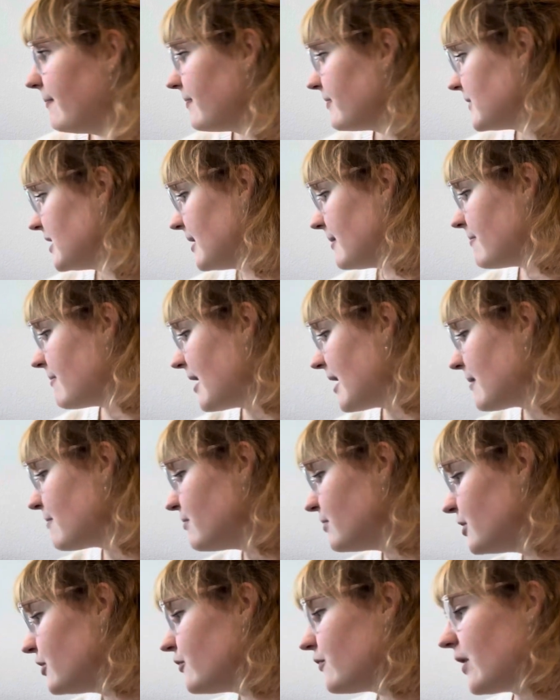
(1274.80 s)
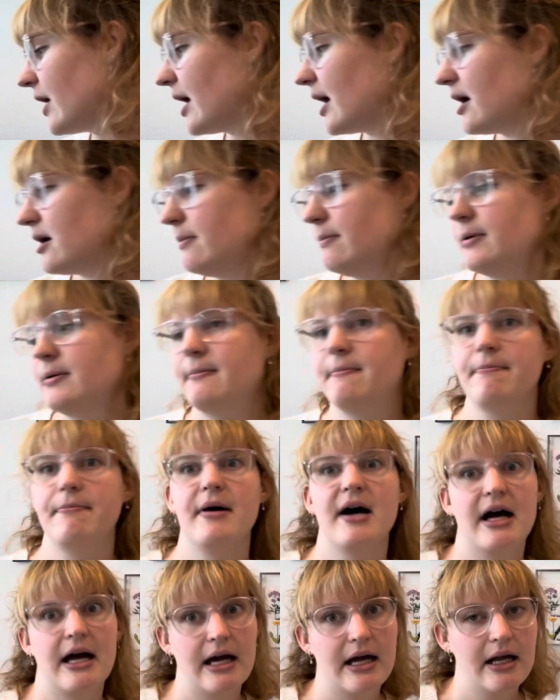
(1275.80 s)
It might move up,
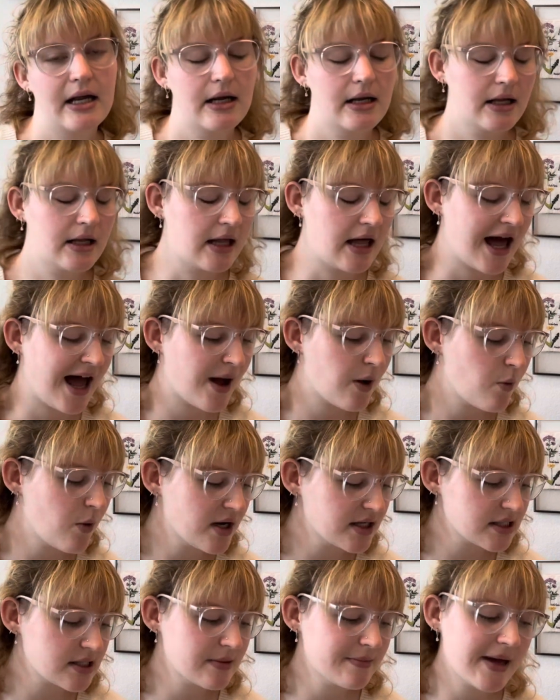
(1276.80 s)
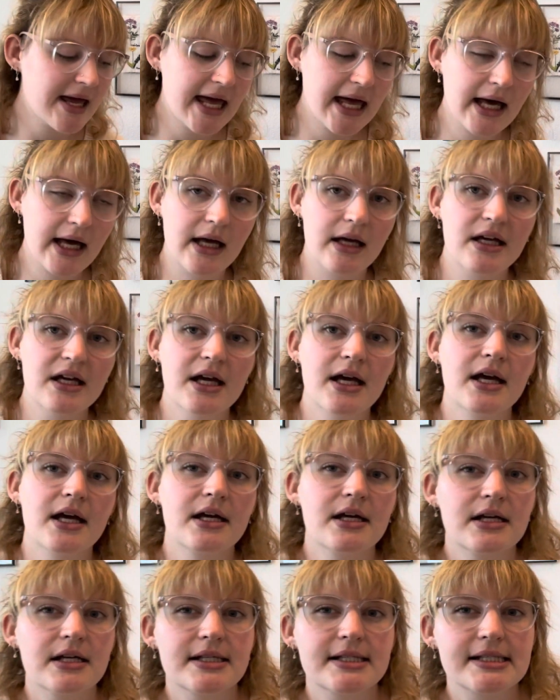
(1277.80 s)
but I want to make
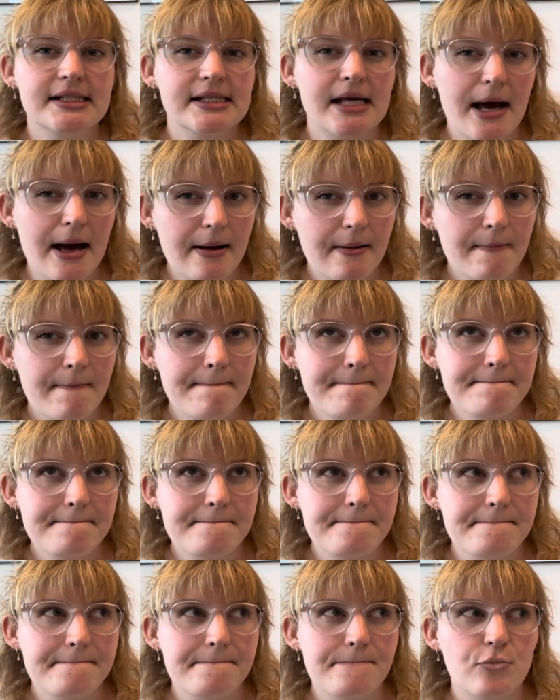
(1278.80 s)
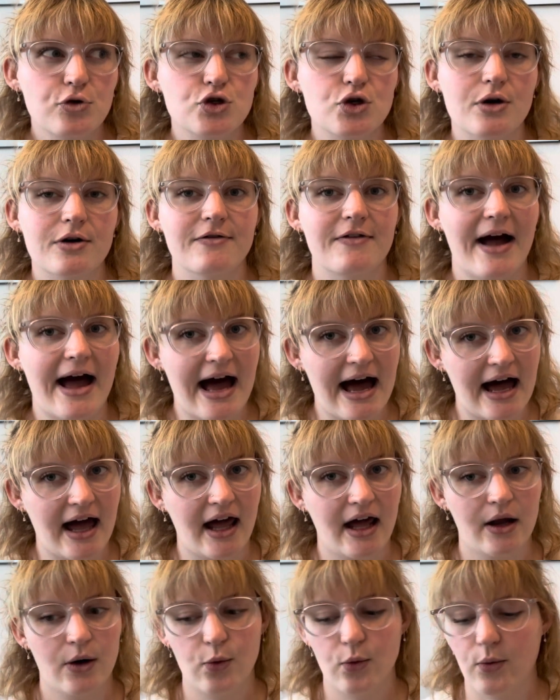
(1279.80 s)
some sort of
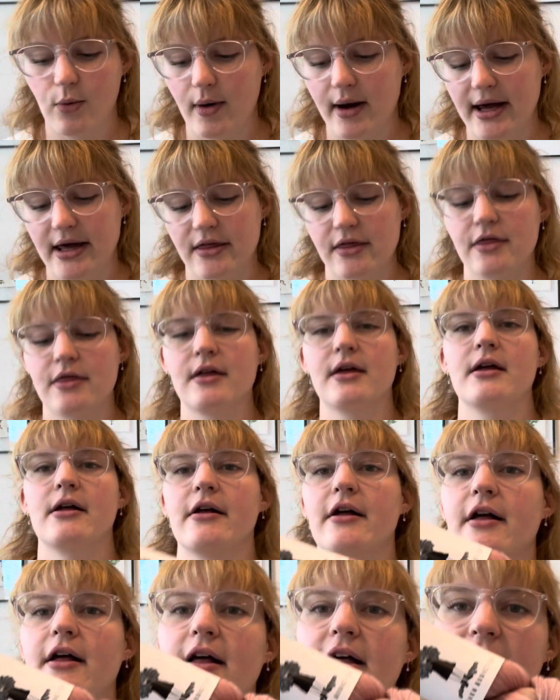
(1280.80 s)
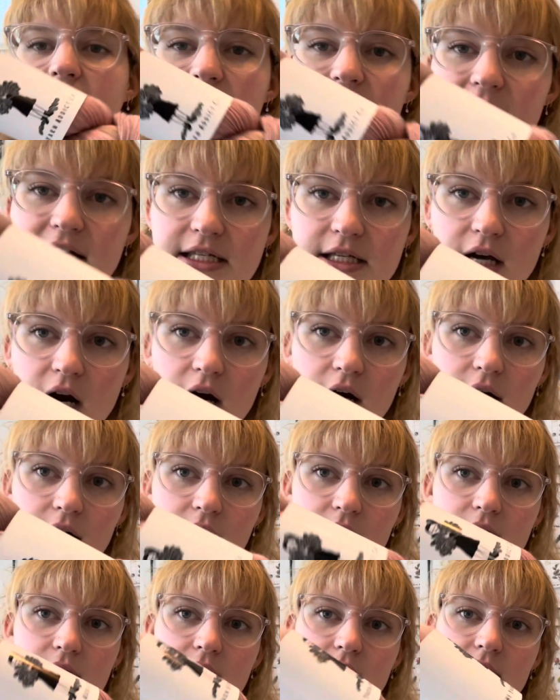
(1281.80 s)
hat with this yarn.
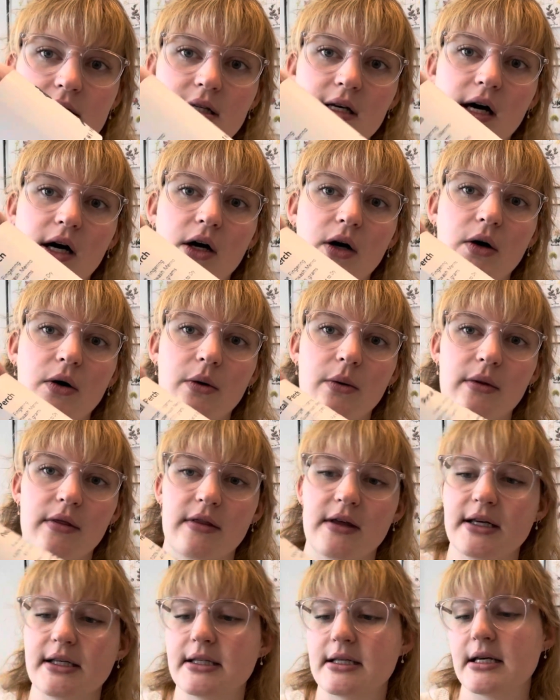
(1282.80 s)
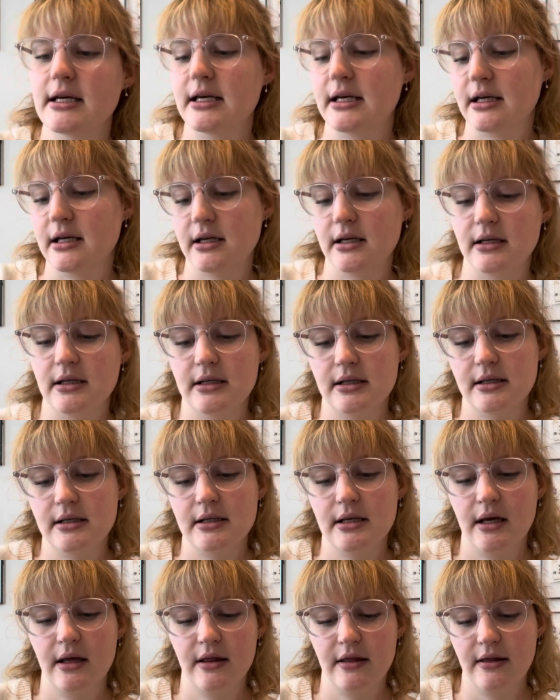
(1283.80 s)
So this
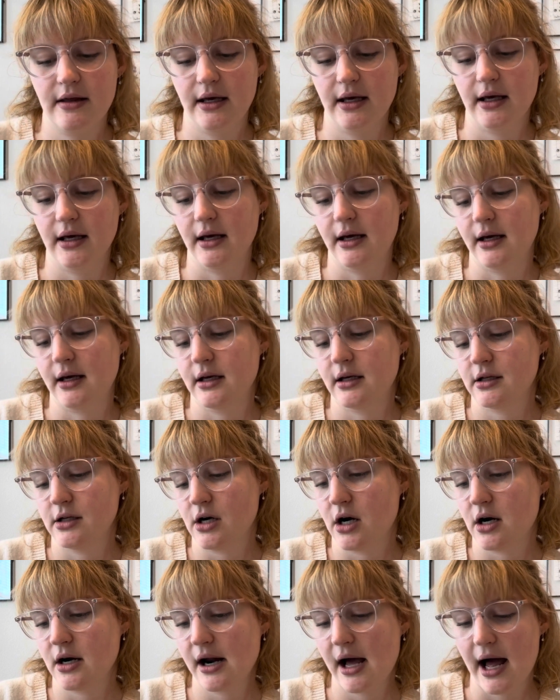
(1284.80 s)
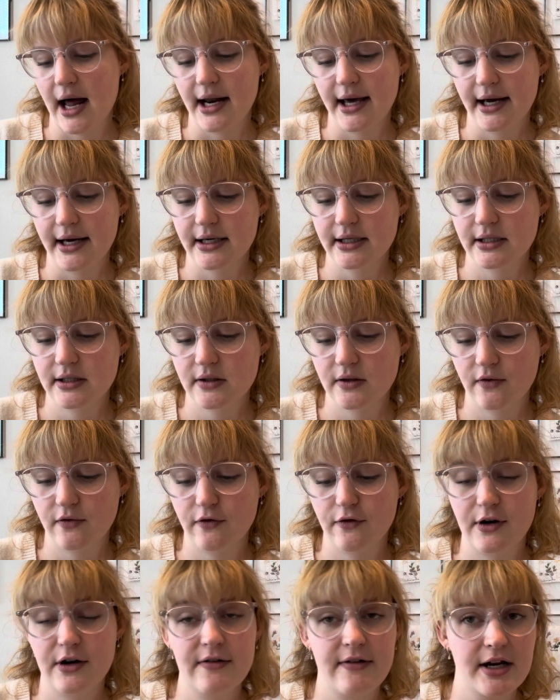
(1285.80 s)
is the Yarn Addict's
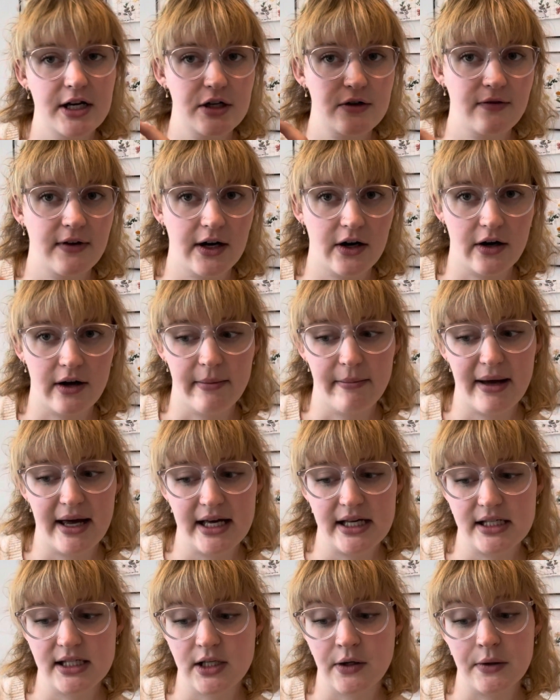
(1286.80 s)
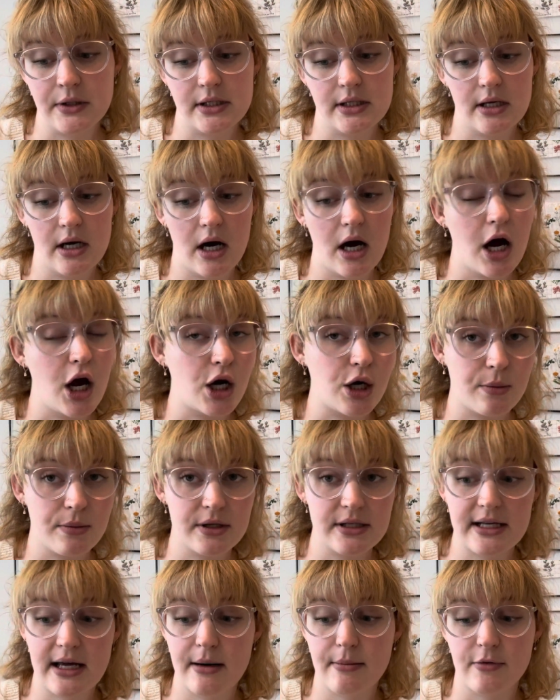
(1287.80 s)
free range fingering base, so it's
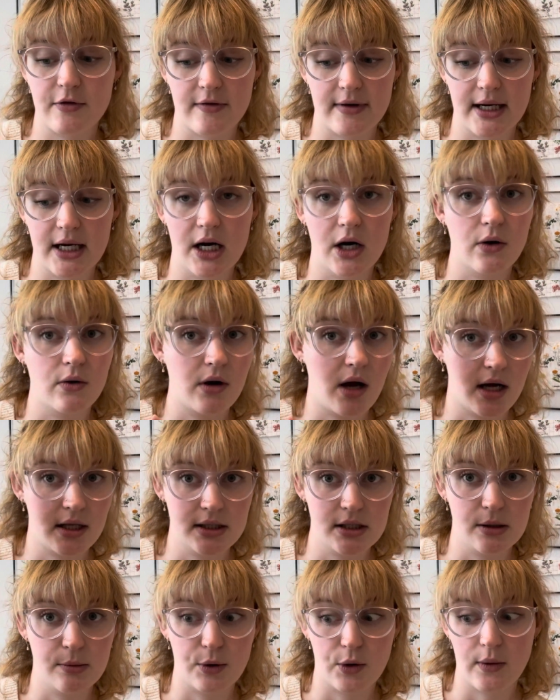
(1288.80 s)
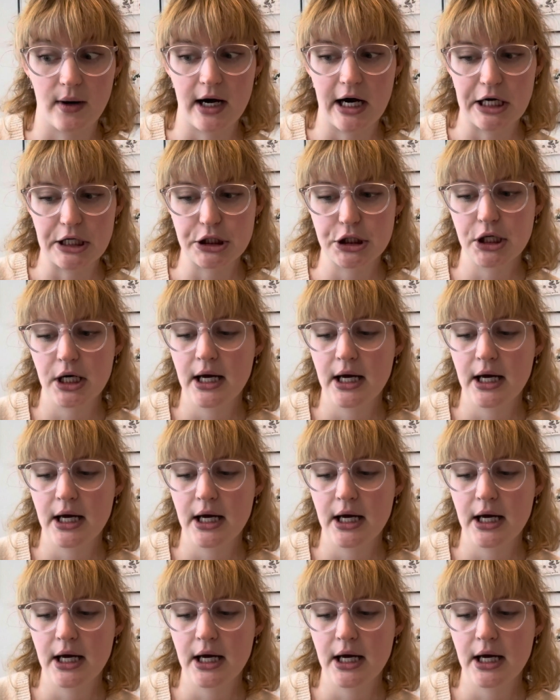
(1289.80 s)
100% merino, non-superwash.